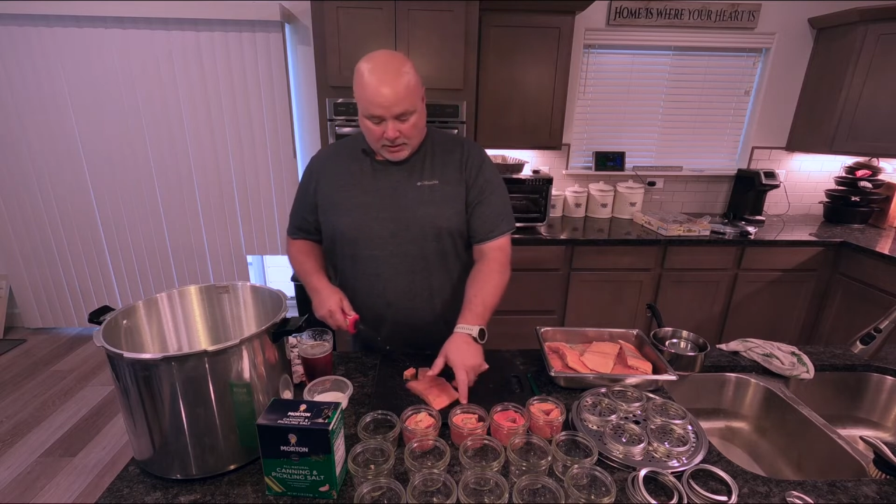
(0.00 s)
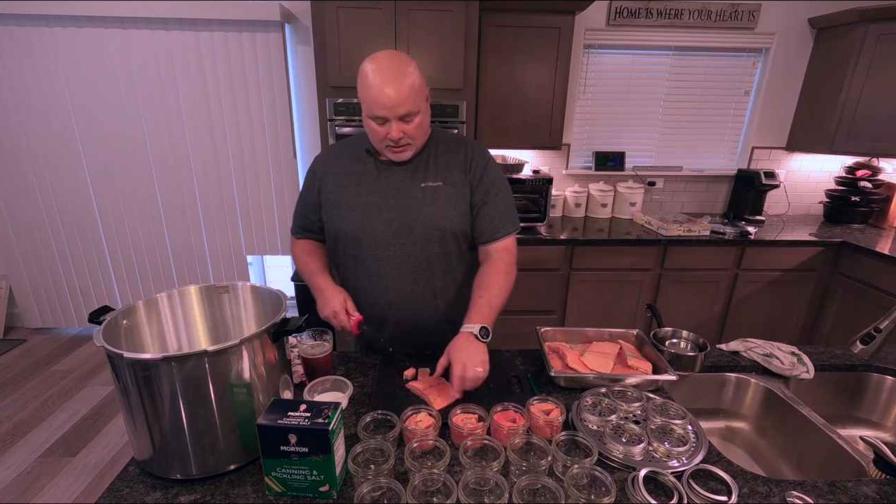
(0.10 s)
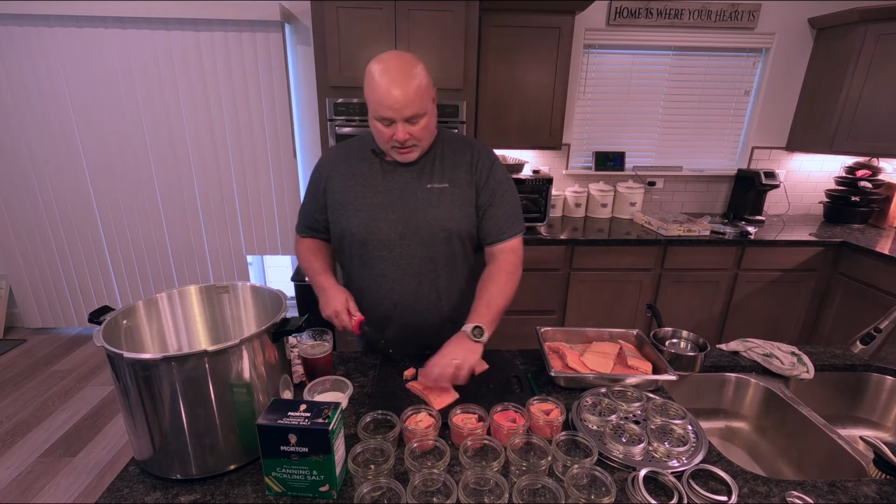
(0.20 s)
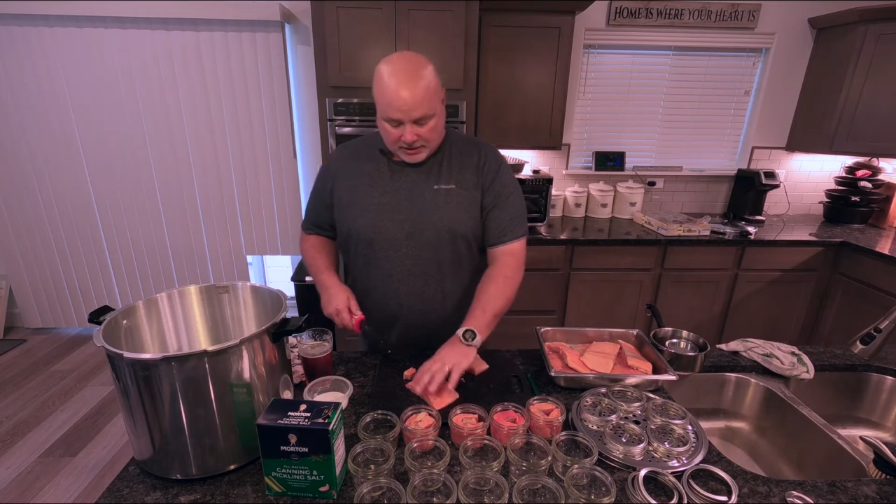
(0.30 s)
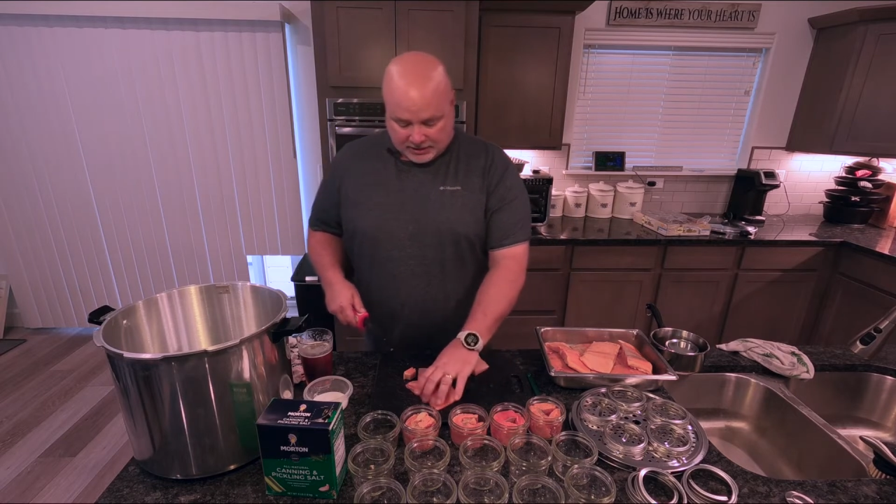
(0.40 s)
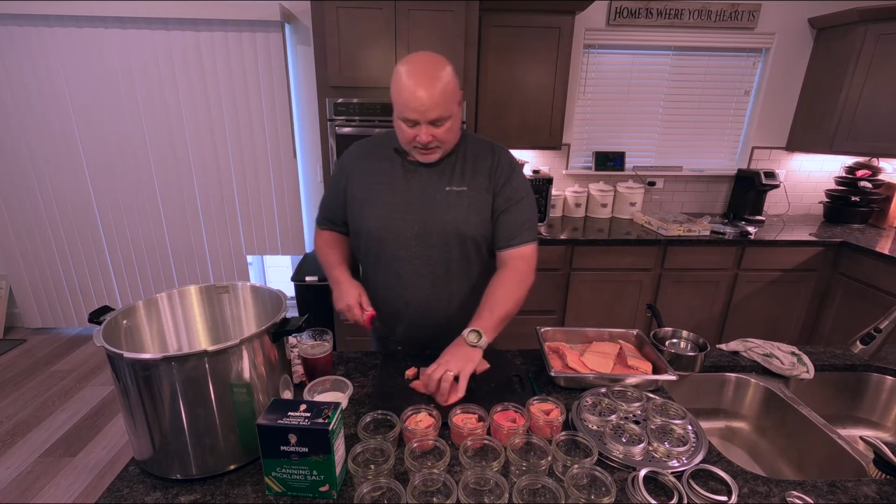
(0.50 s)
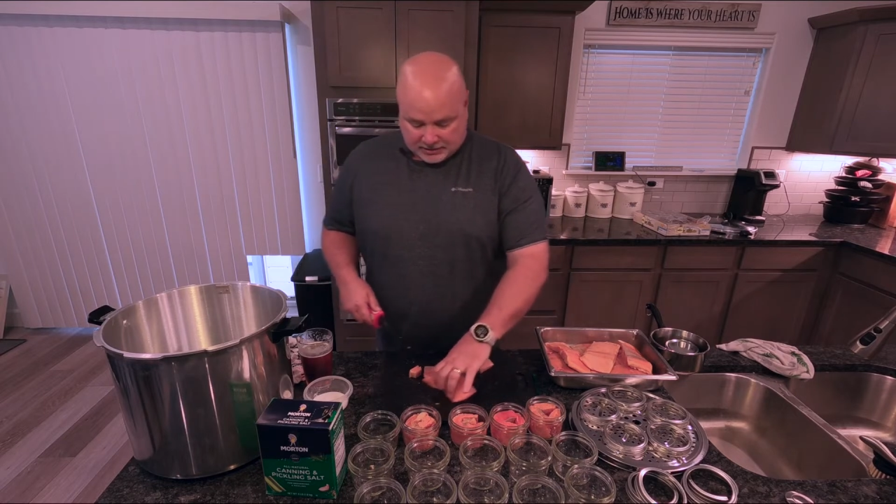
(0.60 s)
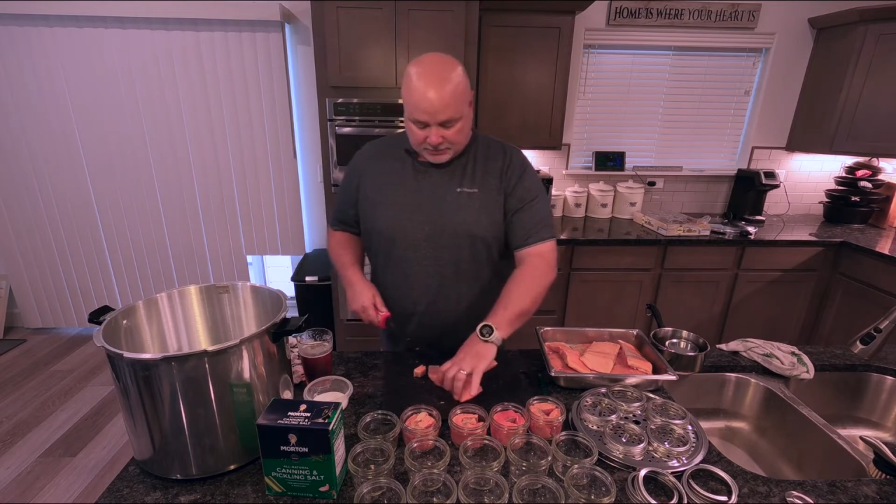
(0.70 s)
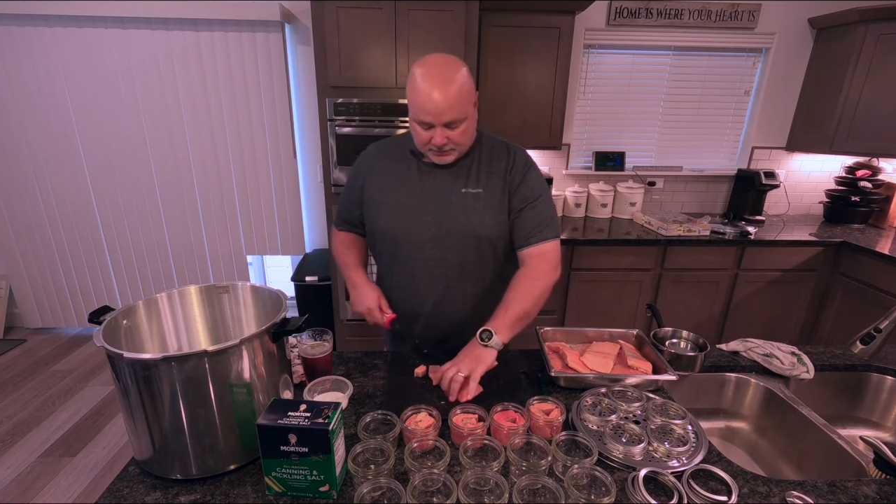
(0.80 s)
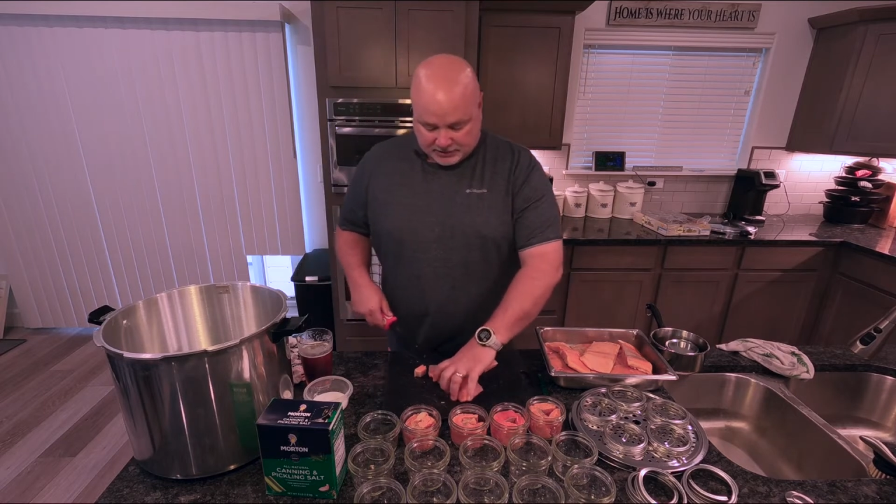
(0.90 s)
the head
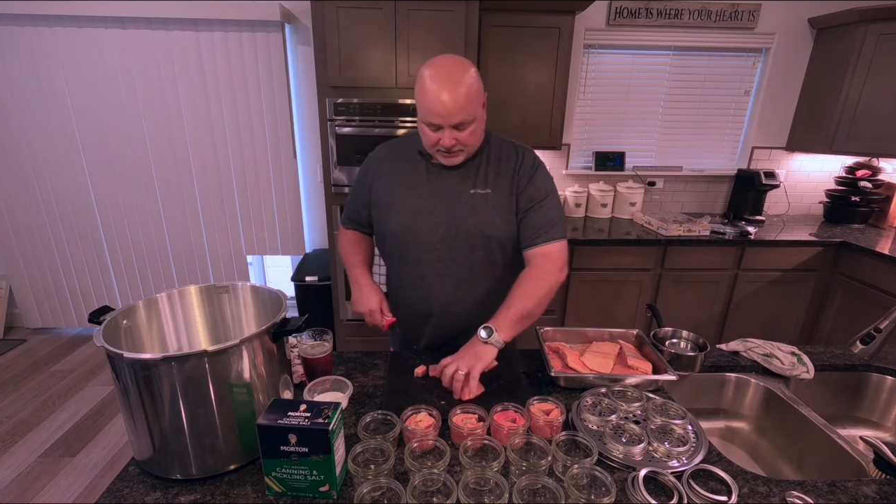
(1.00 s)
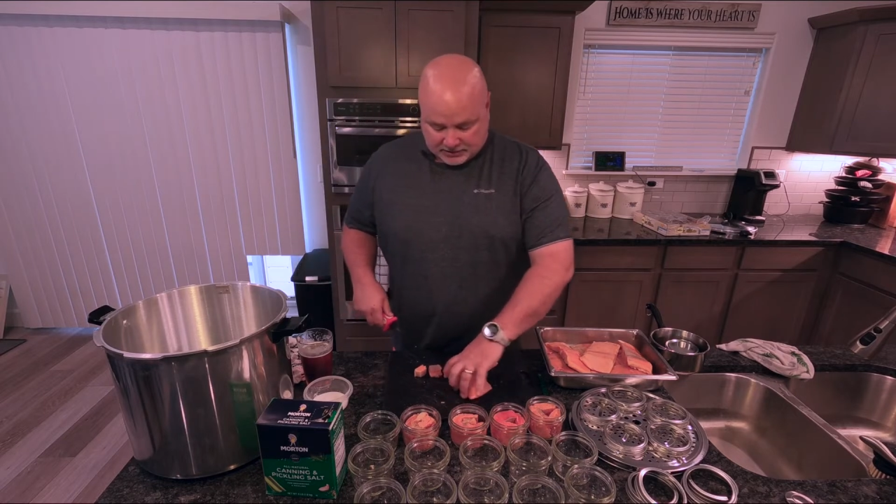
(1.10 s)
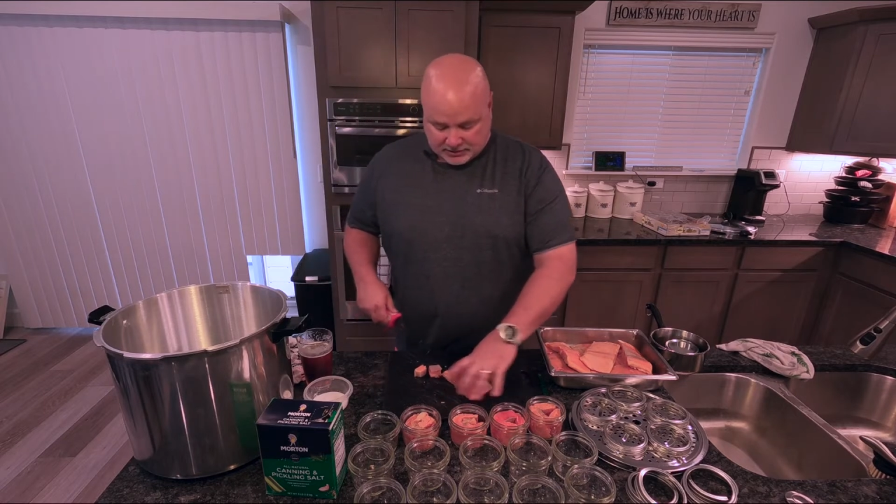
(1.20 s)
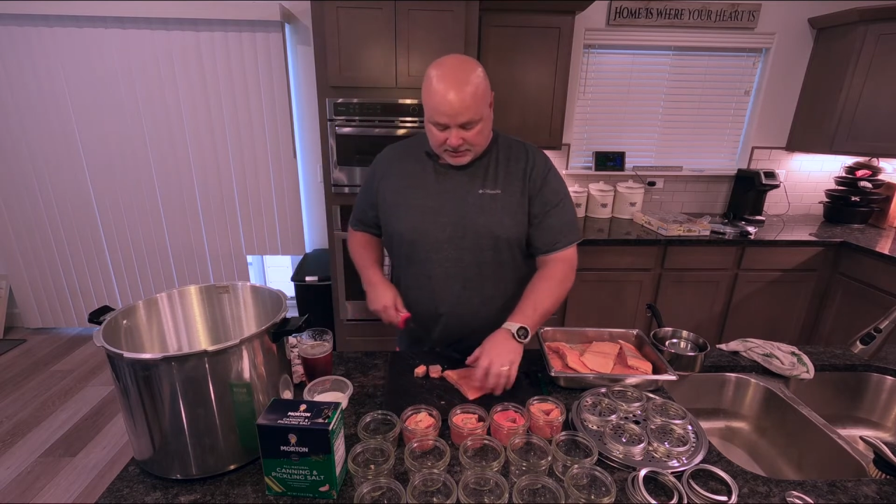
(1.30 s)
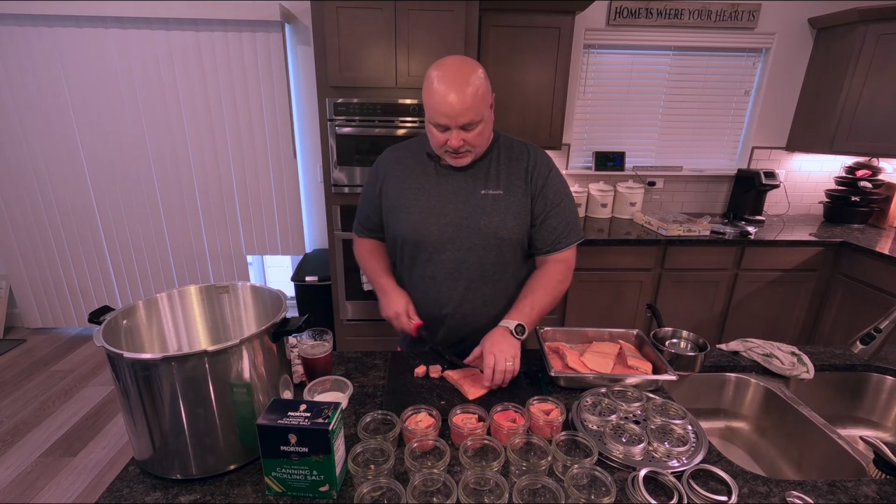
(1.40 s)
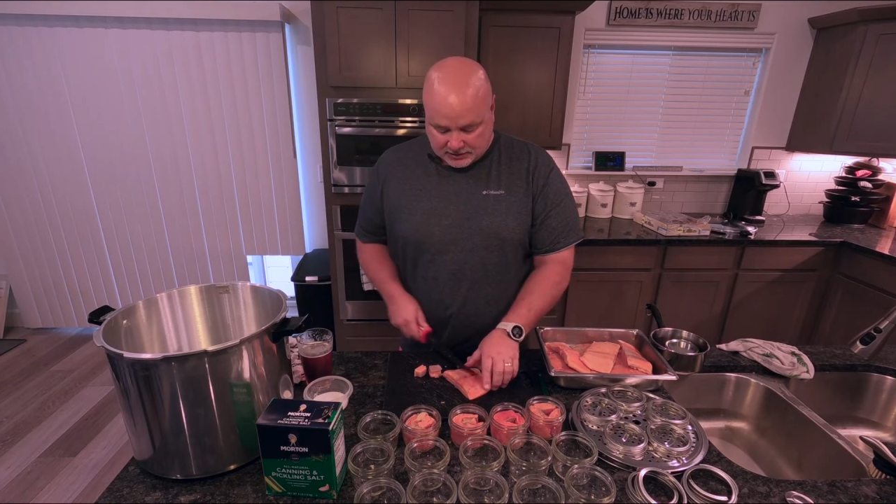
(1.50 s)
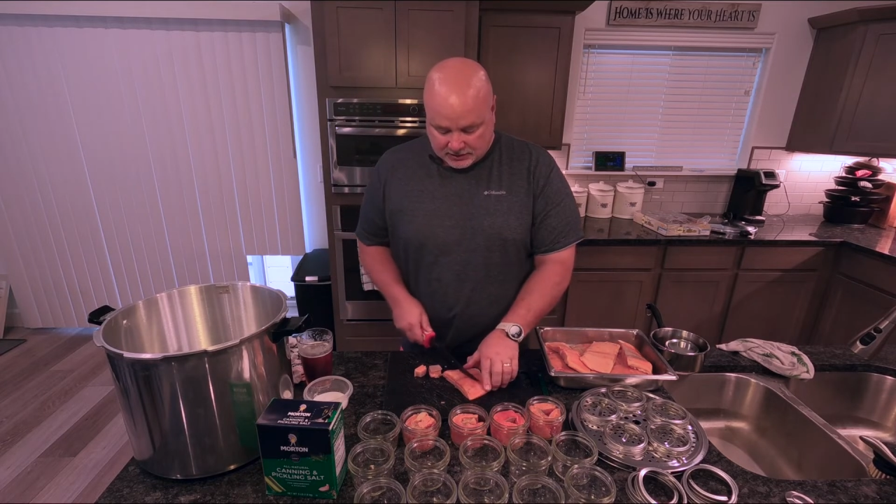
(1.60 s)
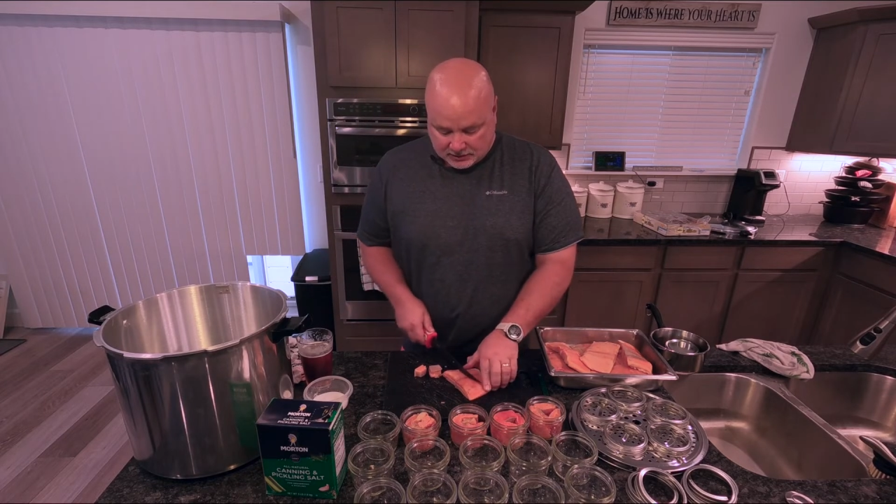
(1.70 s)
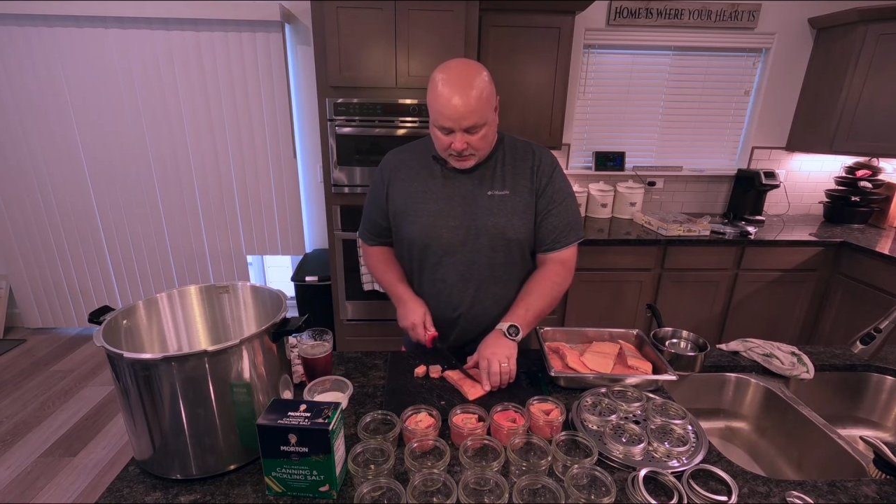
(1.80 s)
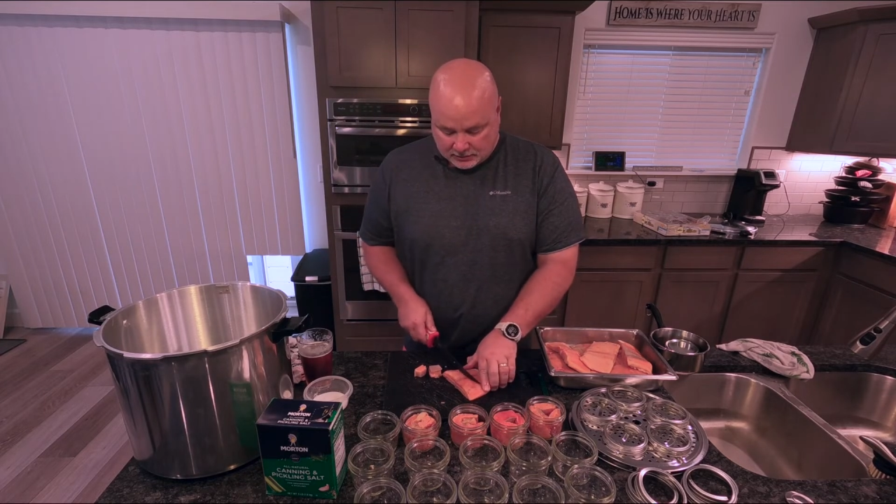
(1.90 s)
space that's
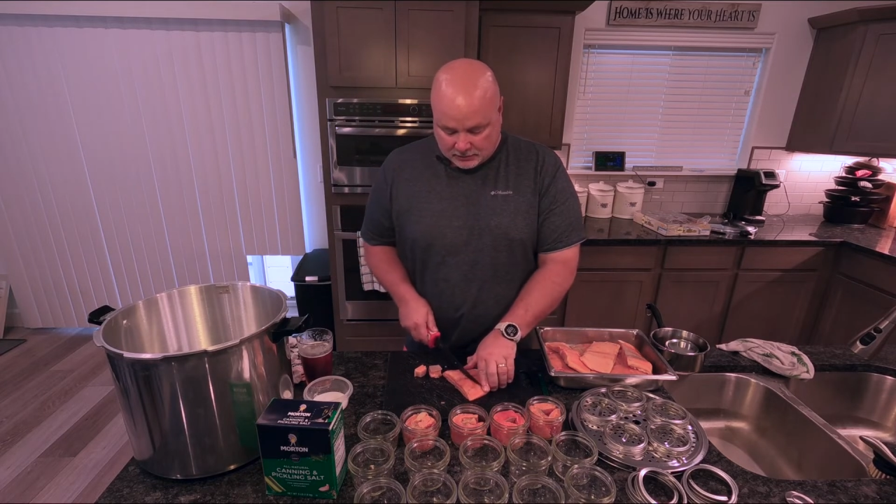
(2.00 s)
needed,